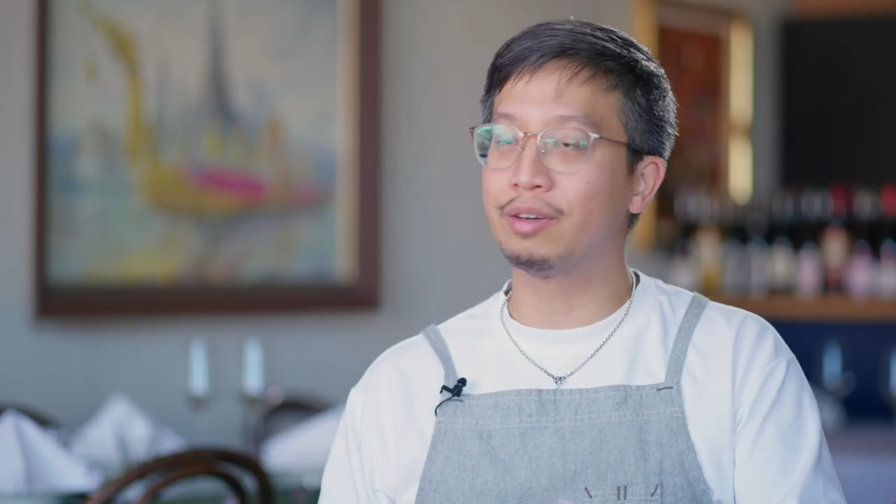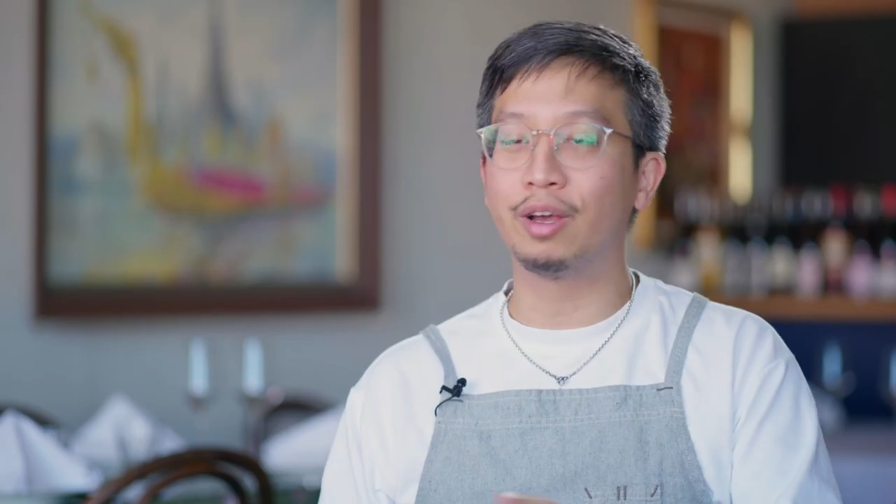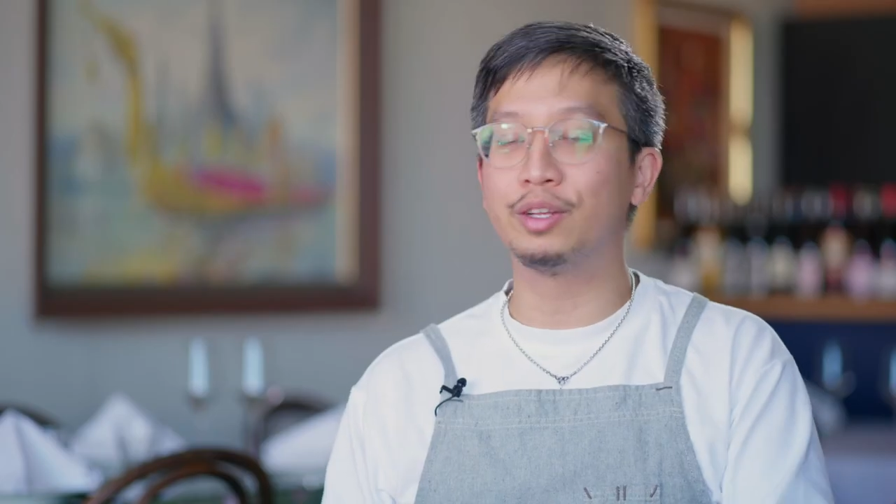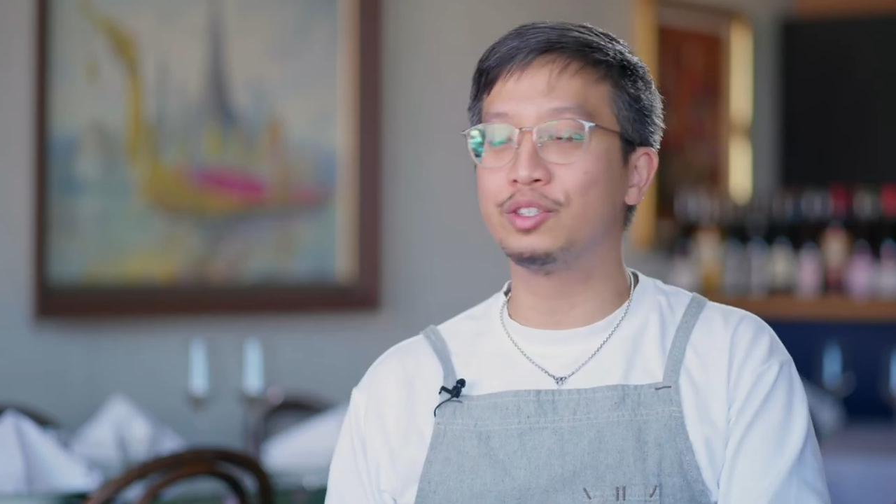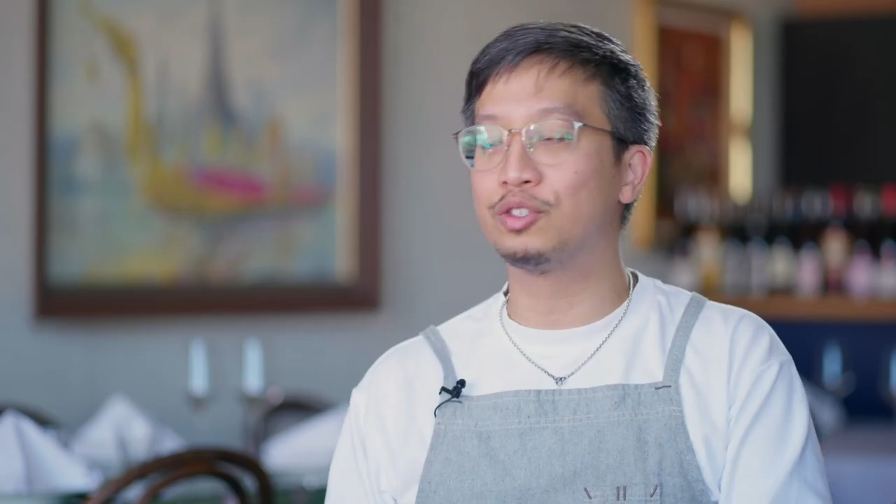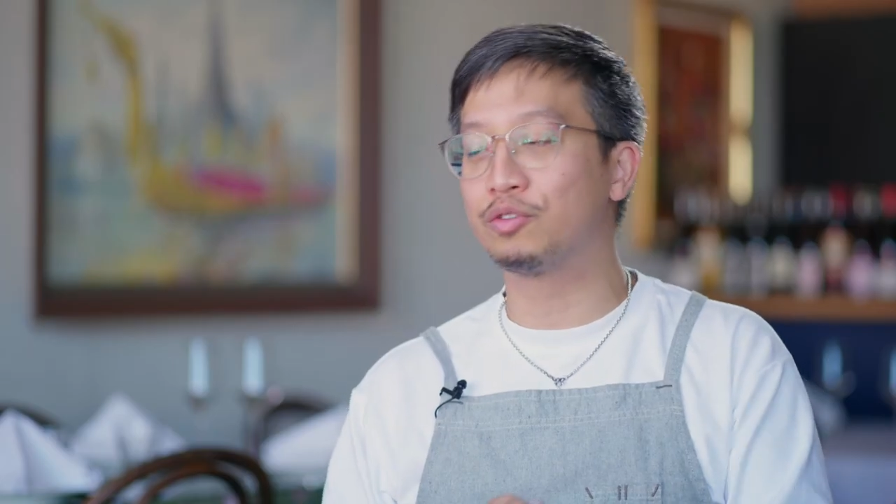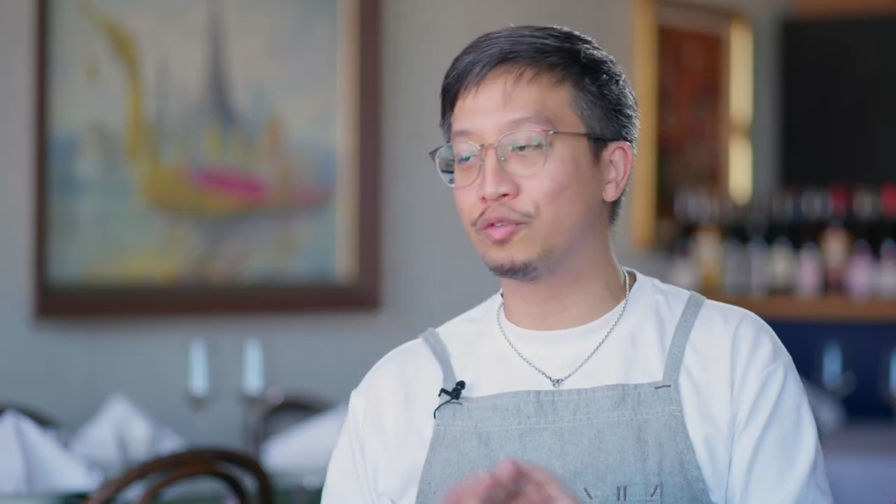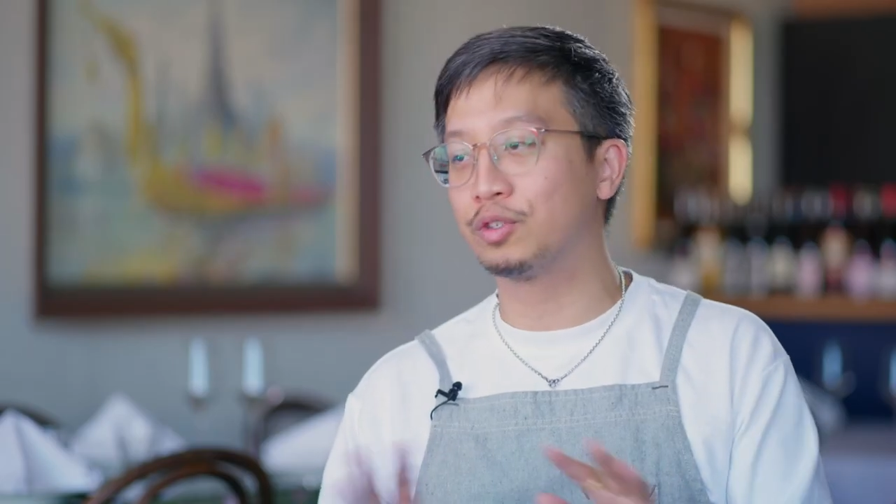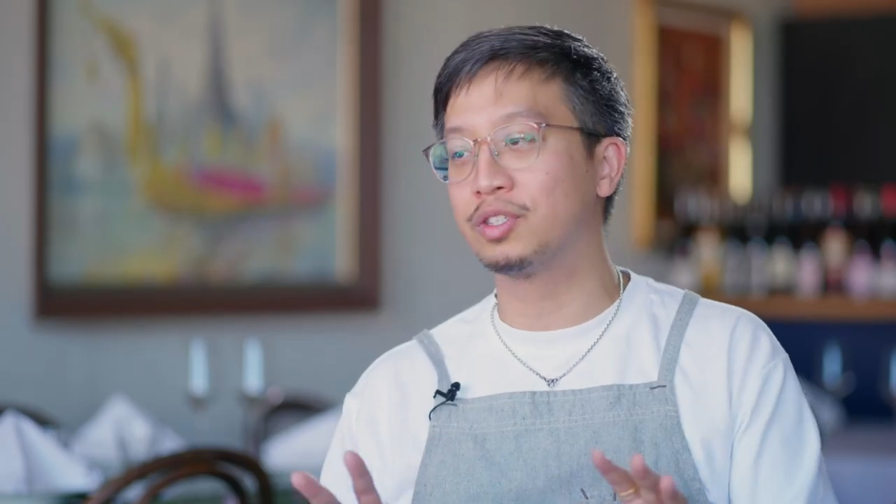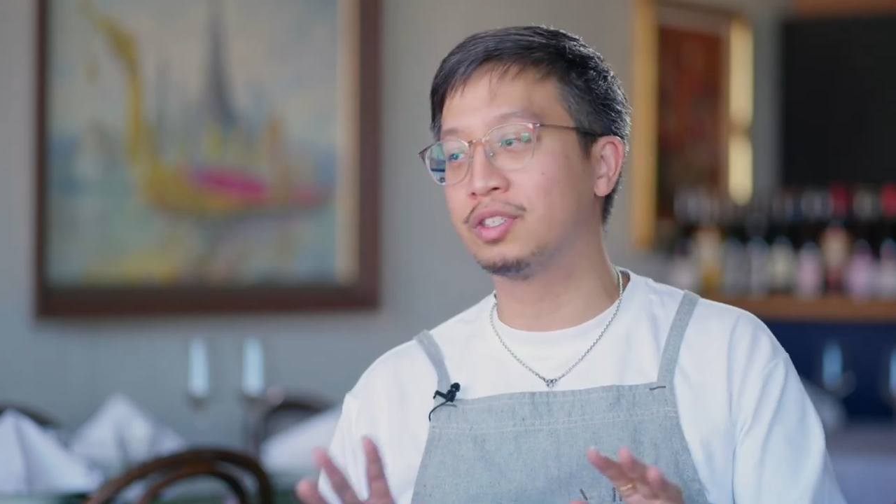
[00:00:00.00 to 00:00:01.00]
or not it's your
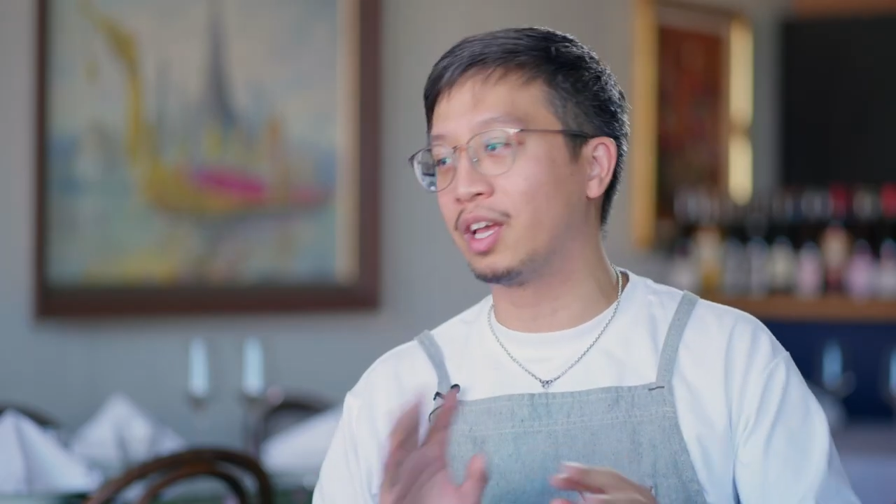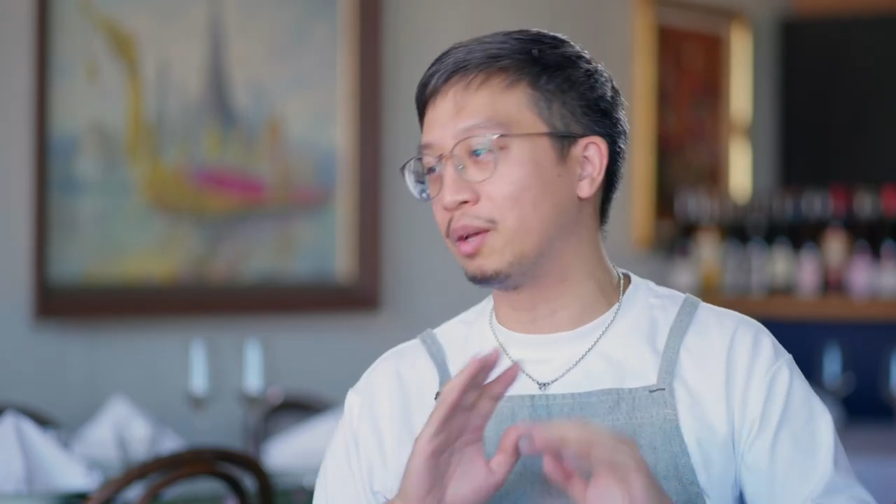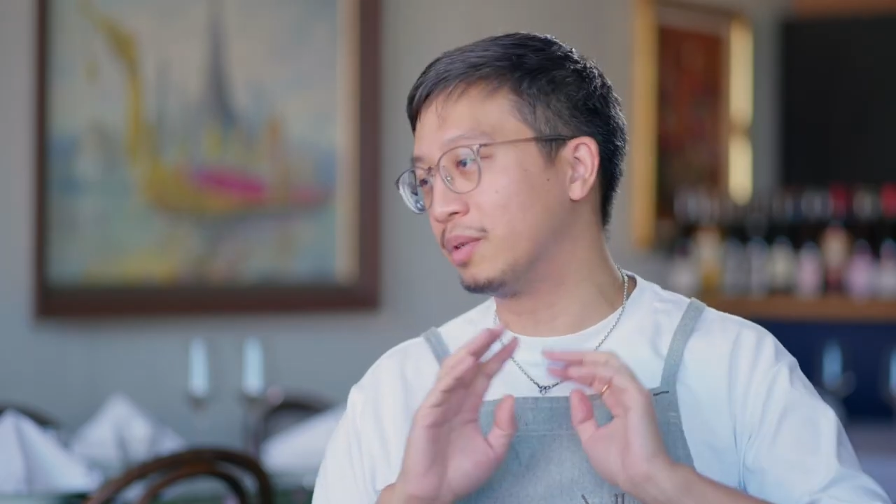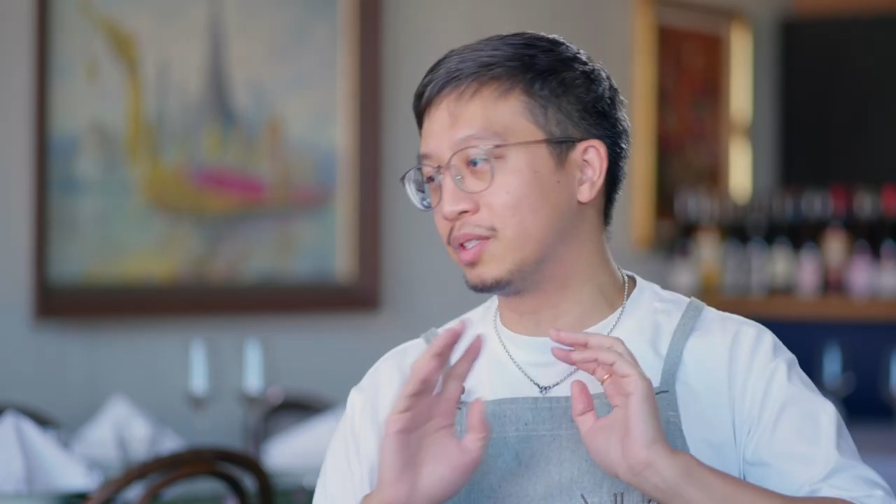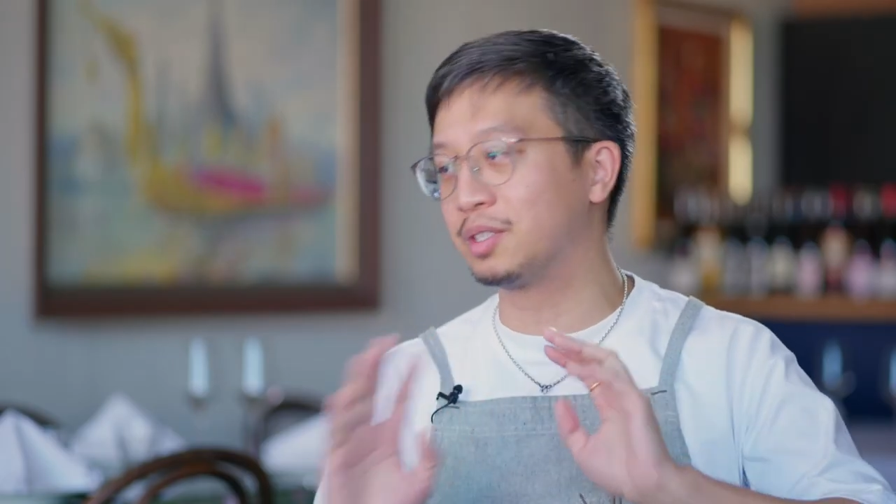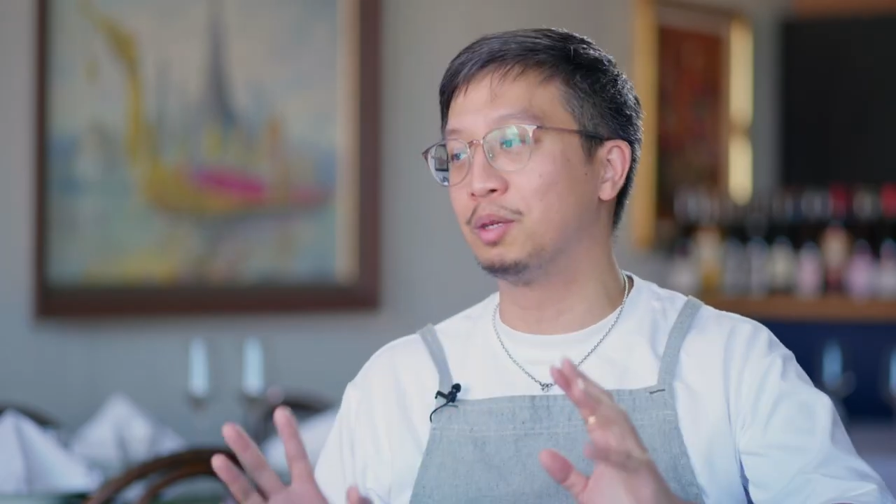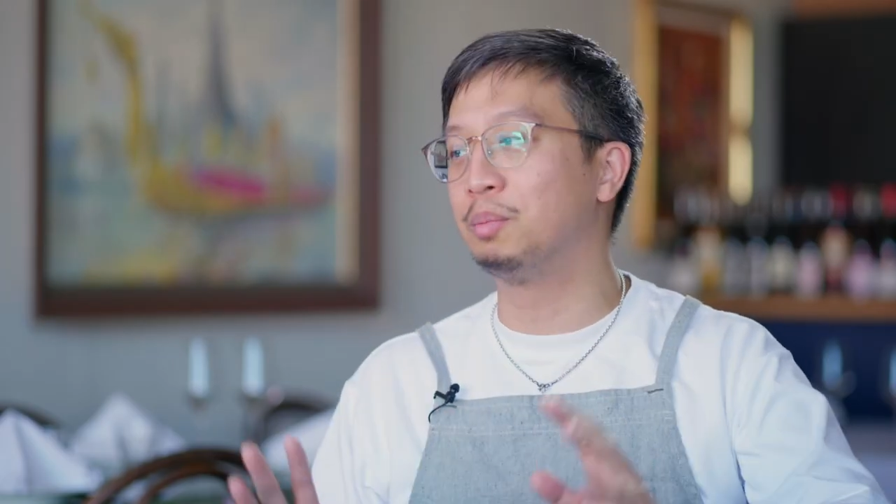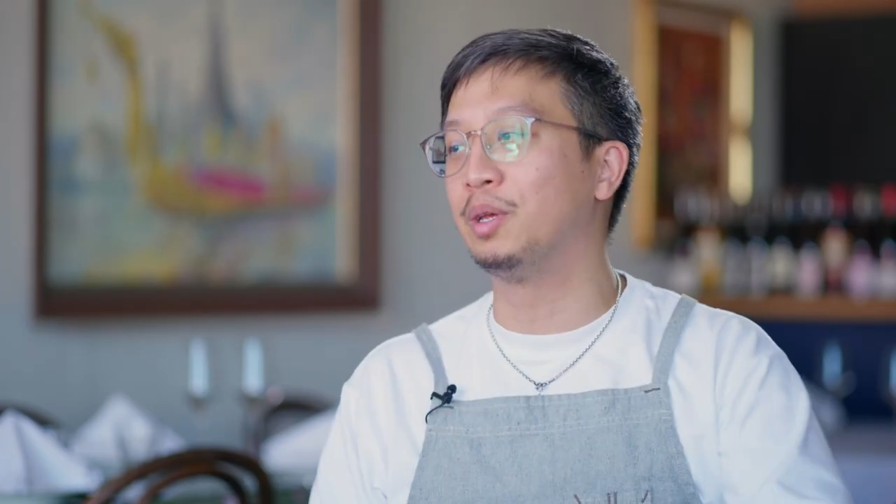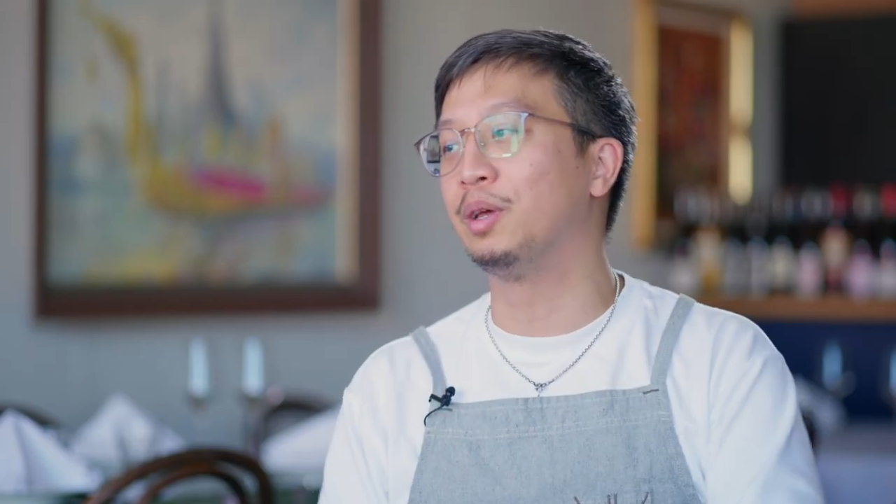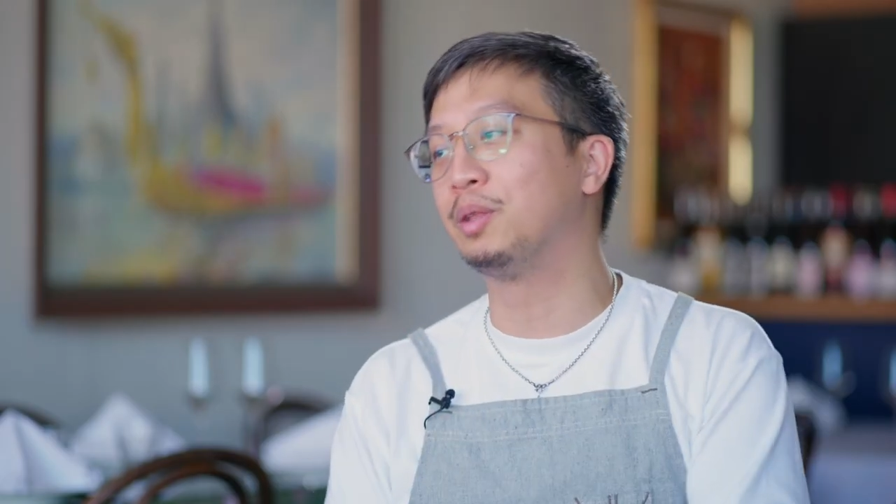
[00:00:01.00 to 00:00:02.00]
first time, it's gonna
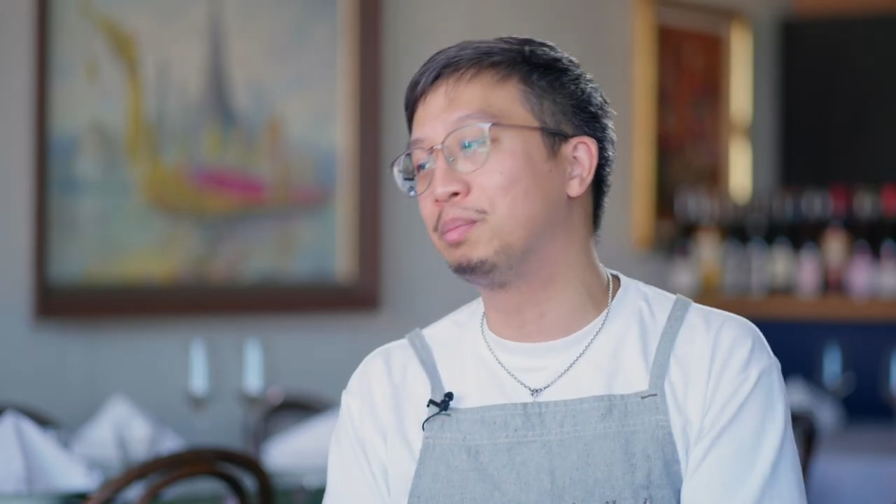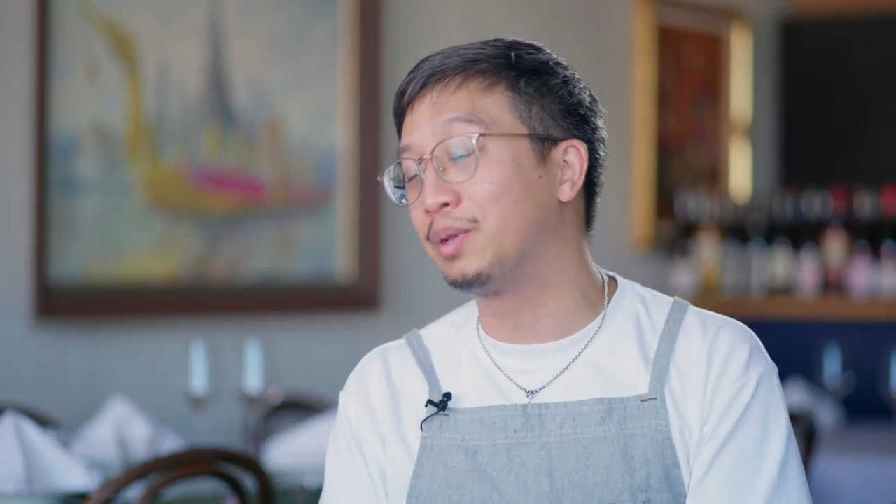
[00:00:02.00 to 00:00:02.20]
be on the